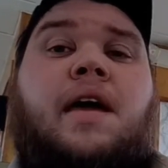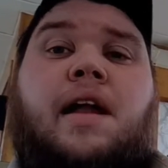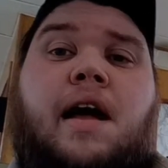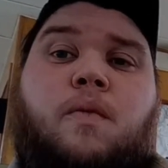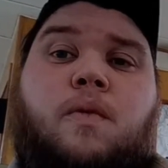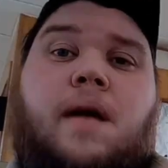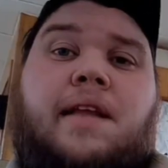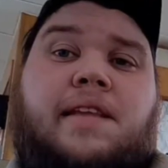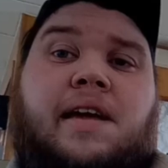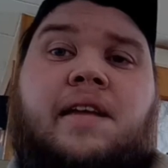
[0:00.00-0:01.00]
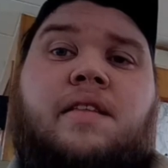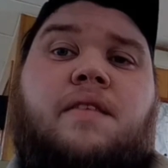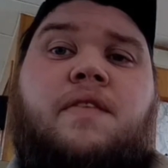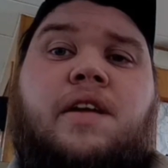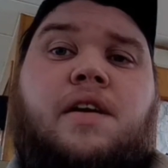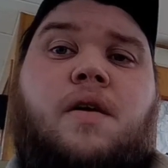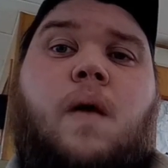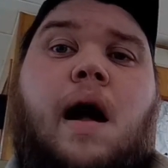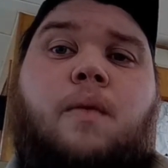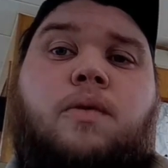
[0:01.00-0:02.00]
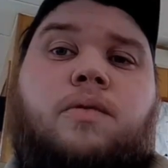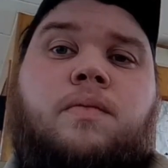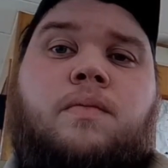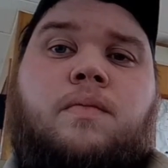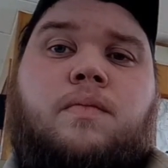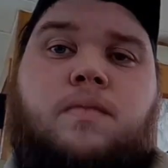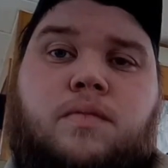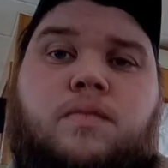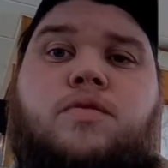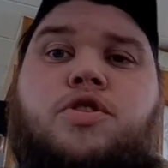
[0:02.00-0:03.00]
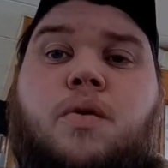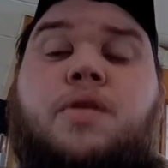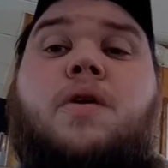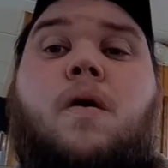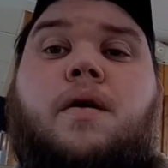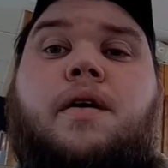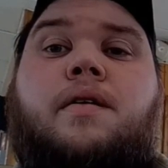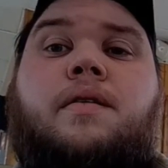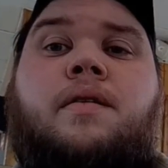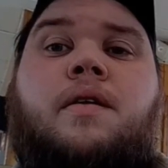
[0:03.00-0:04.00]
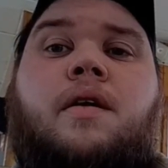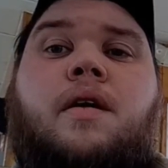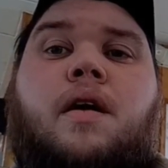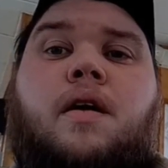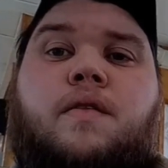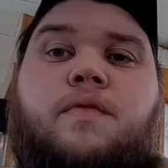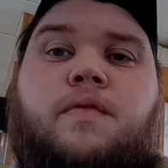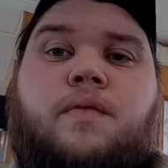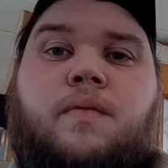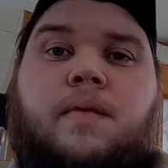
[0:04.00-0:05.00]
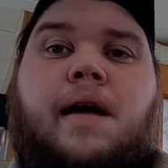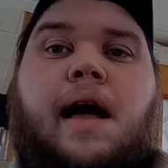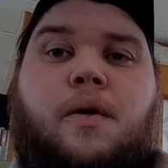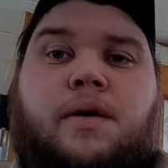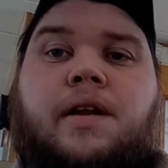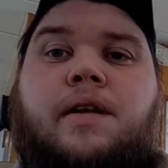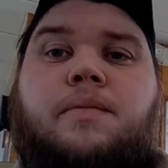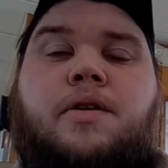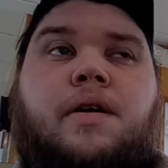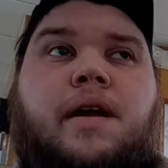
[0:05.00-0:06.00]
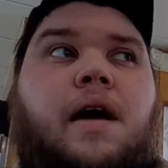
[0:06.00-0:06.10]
and I will, at the end of the video, I will show the target of how it ended up turning